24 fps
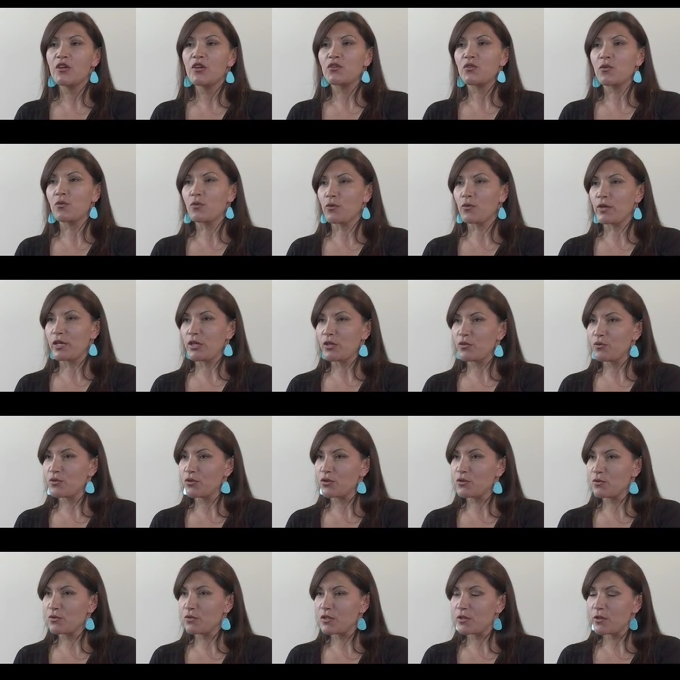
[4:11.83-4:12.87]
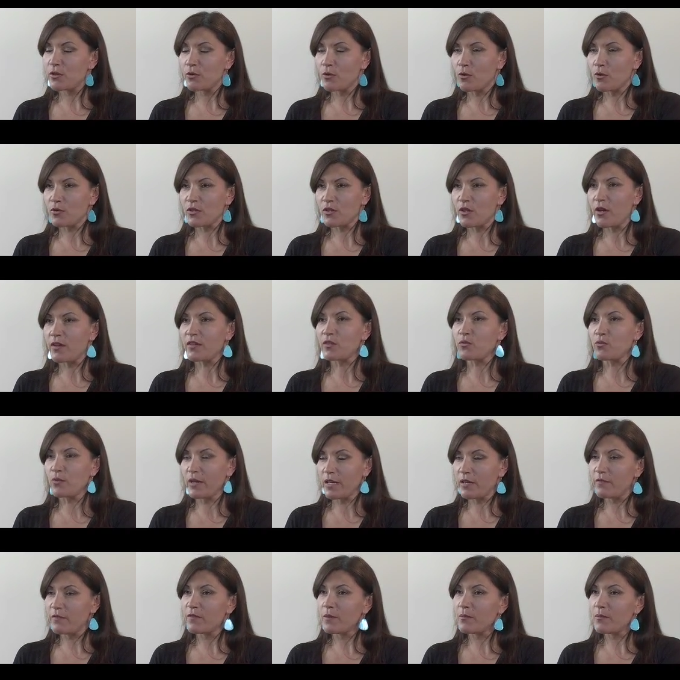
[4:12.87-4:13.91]
So they're introduced to those laws
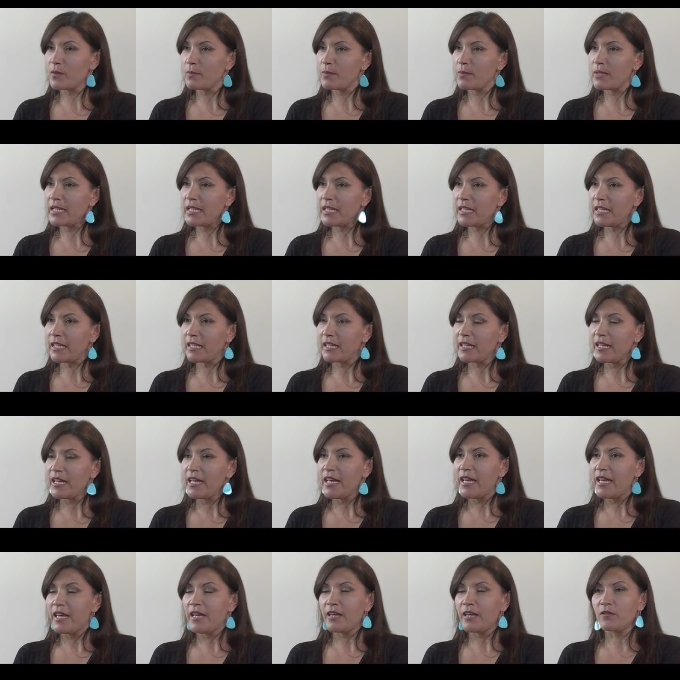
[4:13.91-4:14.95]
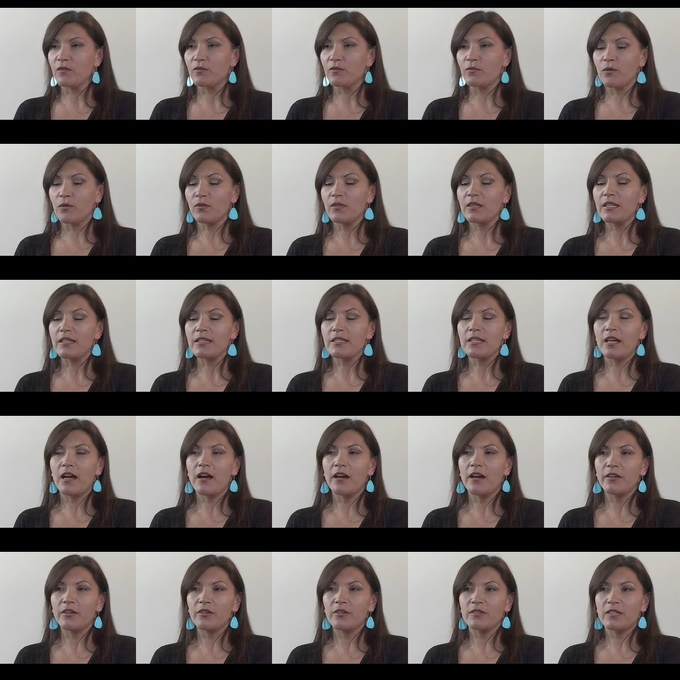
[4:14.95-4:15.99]
right from the beginning, and throughout the
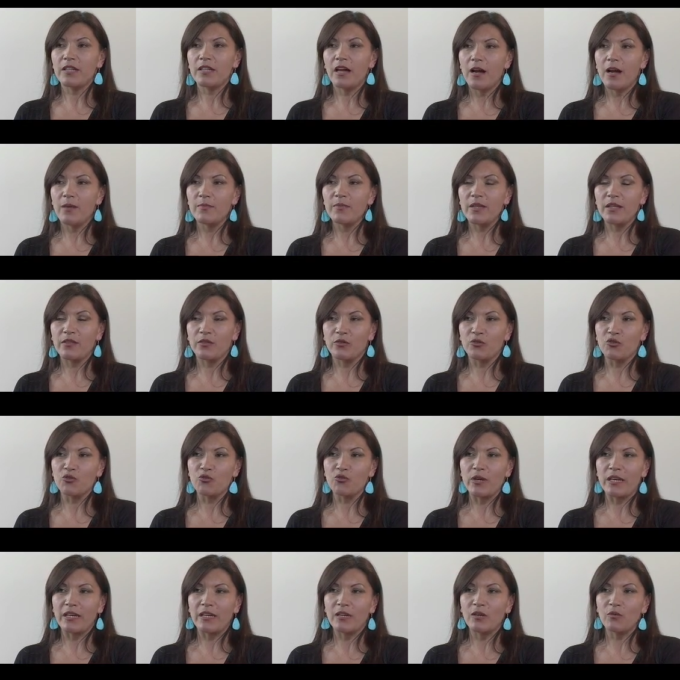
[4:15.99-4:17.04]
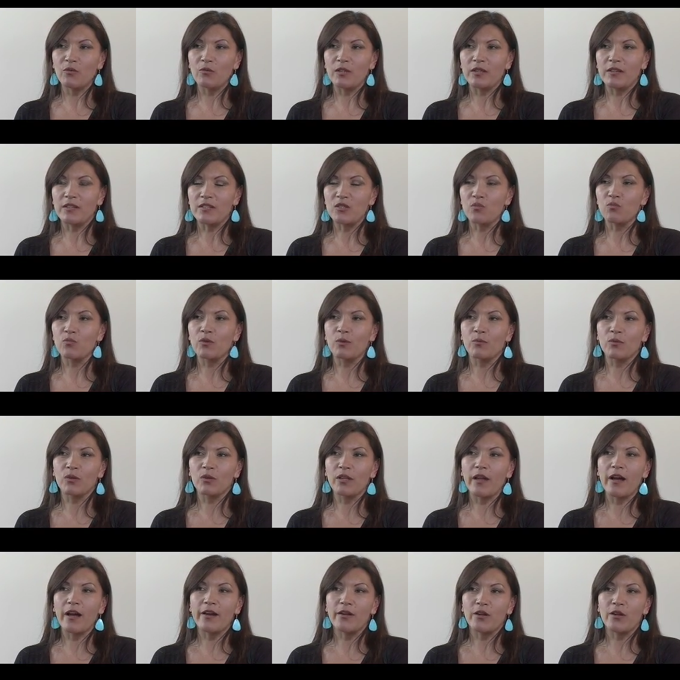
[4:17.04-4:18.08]
entire time that they're training with us, we
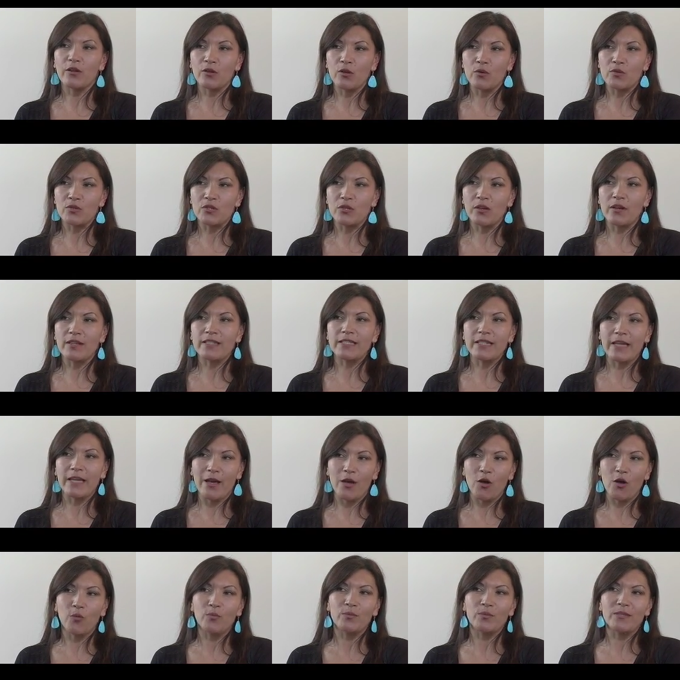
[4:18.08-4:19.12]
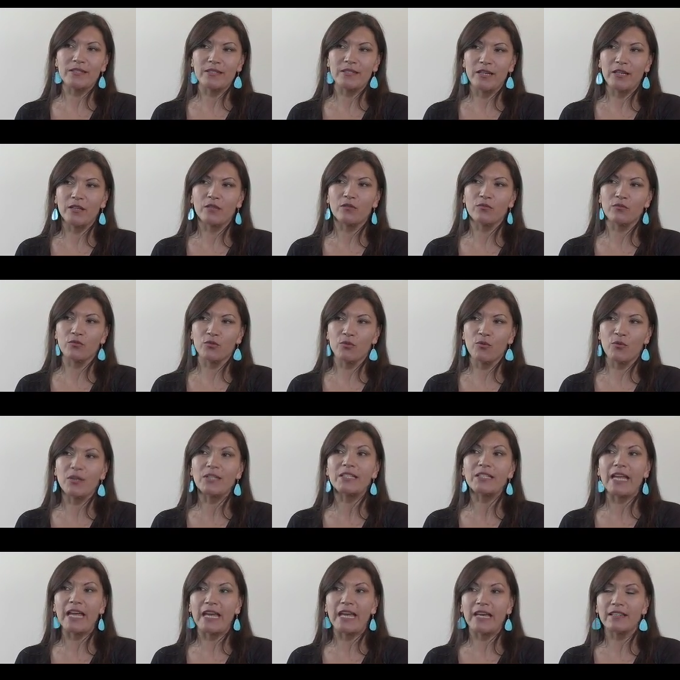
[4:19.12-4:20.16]
rely on those laws to help us get through our
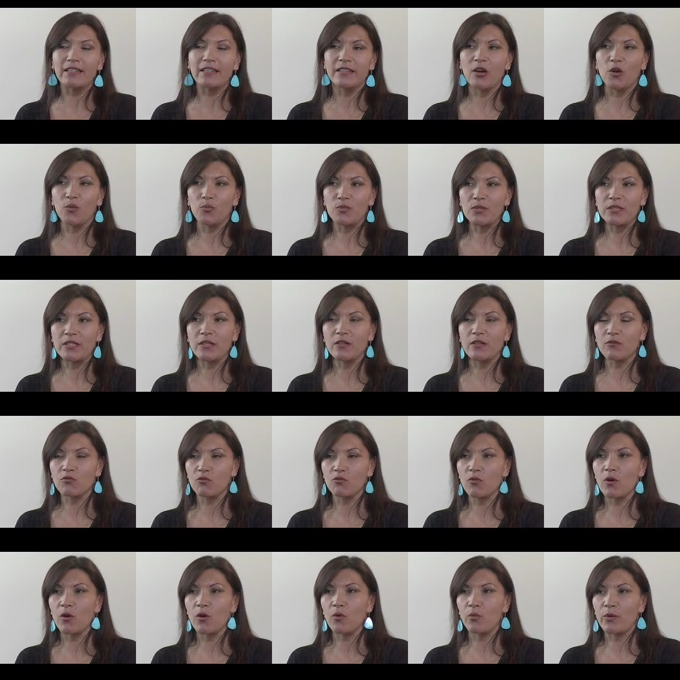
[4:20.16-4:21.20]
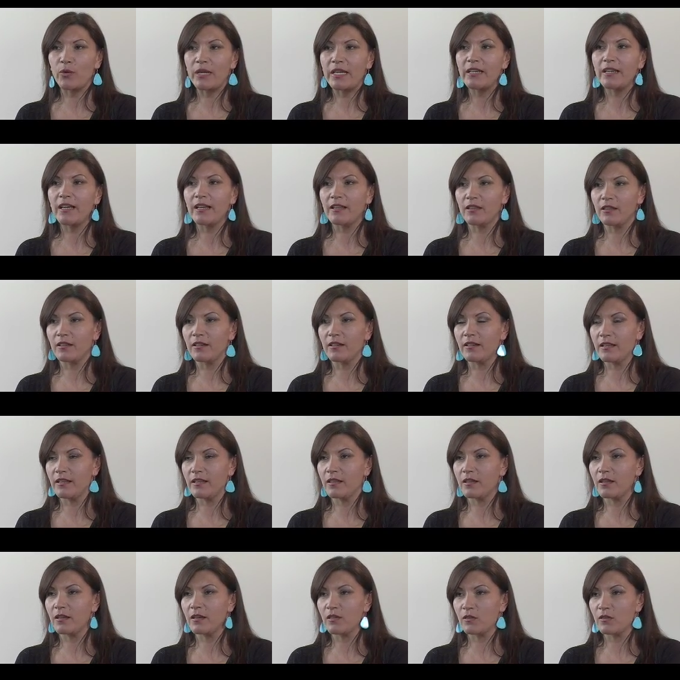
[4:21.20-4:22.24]
day, to help us get through our week and
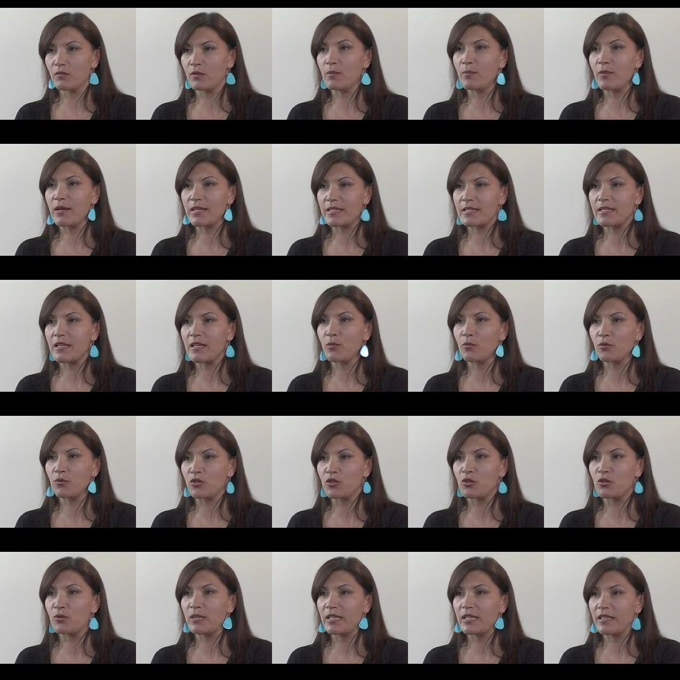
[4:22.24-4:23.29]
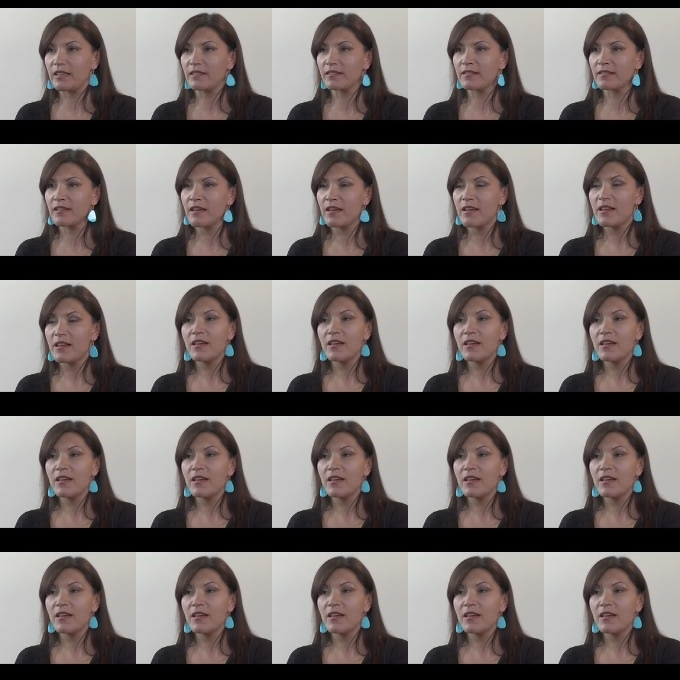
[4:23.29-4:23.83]
the 3 months that we're doing this.